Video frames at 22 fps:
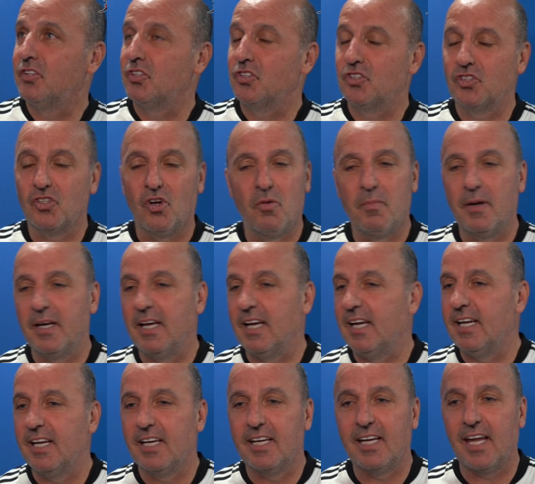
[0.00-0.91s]
There's so many
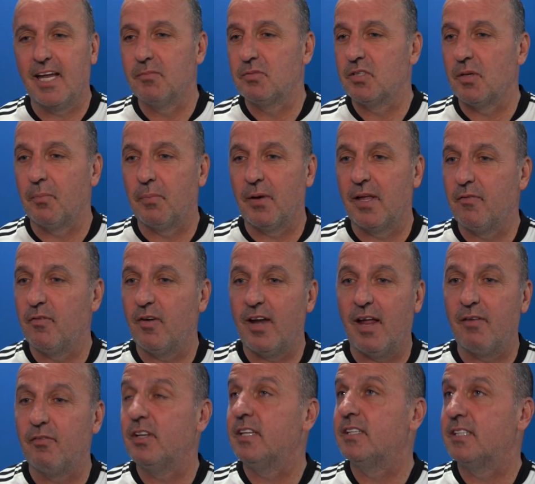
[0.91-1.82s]
league games to play for
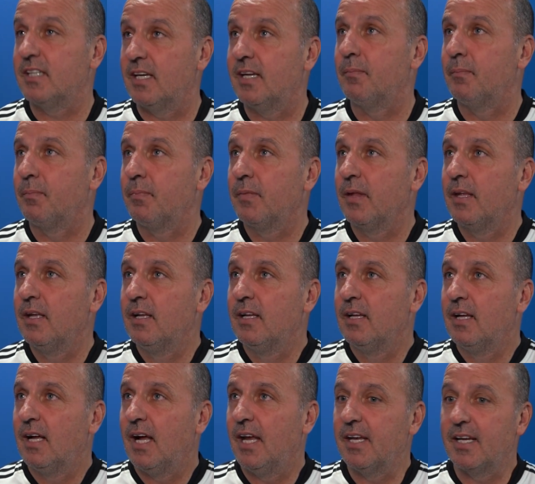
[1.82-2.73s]
every team,
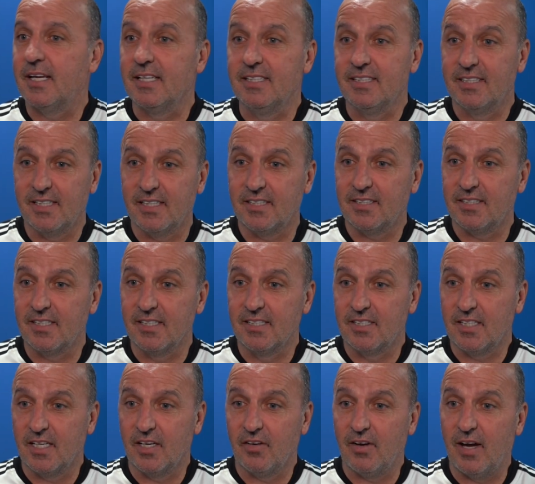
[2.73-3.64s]
and the
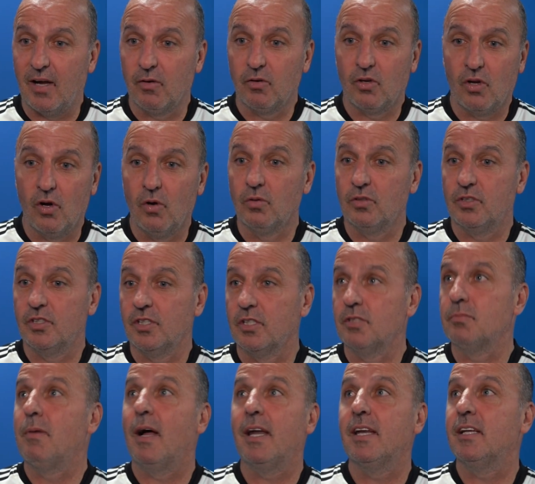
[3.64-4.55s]
consistency around
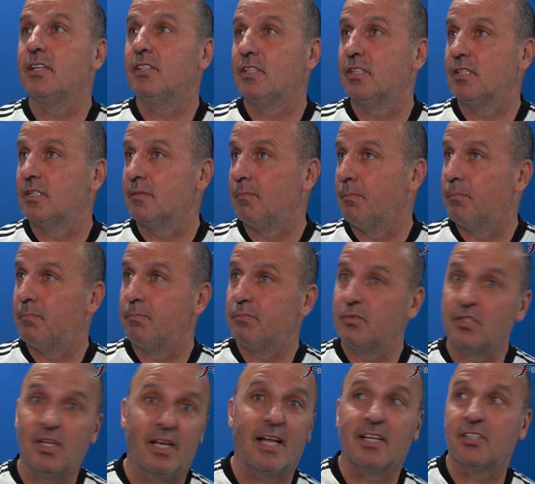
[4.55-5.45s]
coaches, managers and
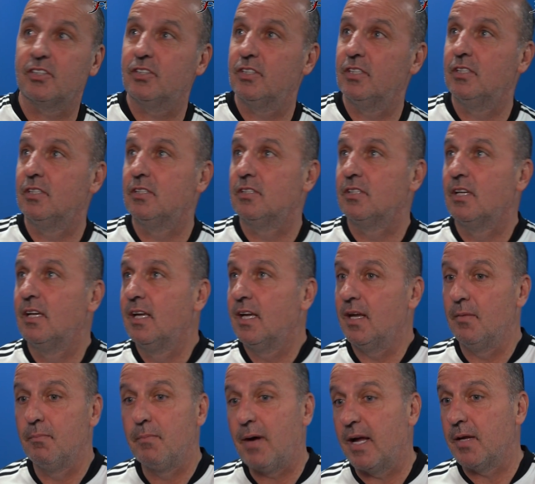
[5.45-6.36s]
selections,
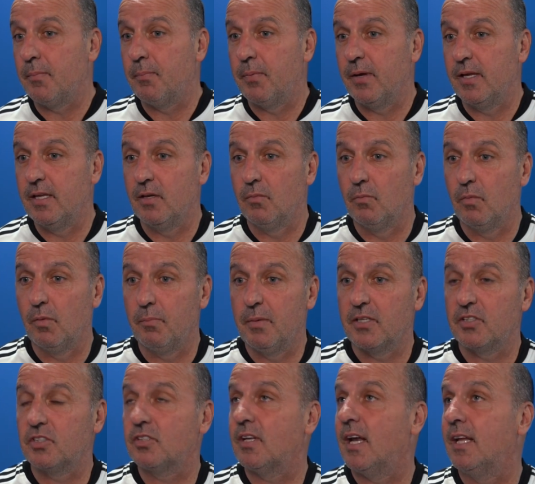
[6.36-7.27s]
in my opinion, will
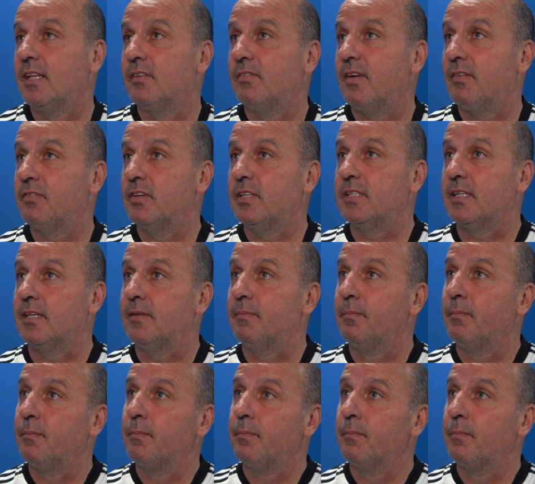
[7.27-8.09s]
be a strength of every team.